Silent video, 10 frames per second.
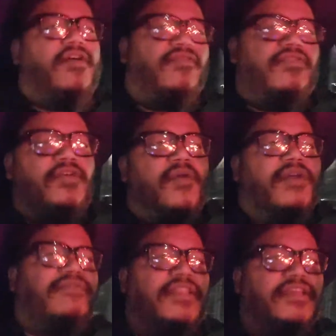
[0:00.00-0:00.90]
those
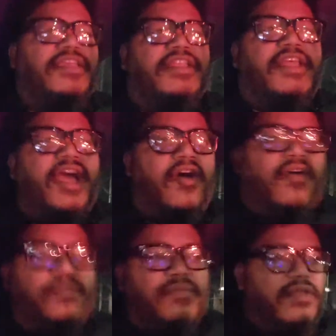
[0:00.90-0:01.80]
are the ones that are here to
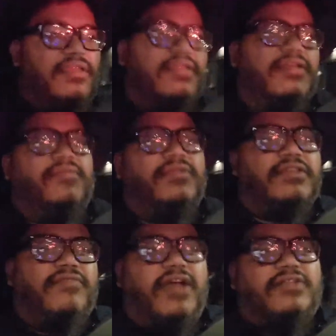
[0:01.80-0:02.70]
help.
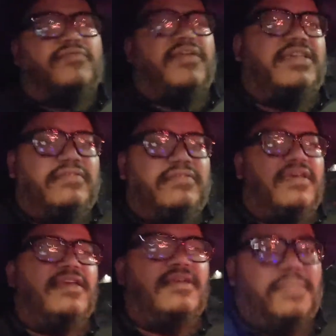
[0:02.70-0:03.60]
What did Ronald
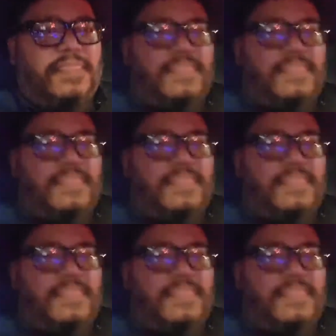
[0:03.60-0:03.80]
Reagan say?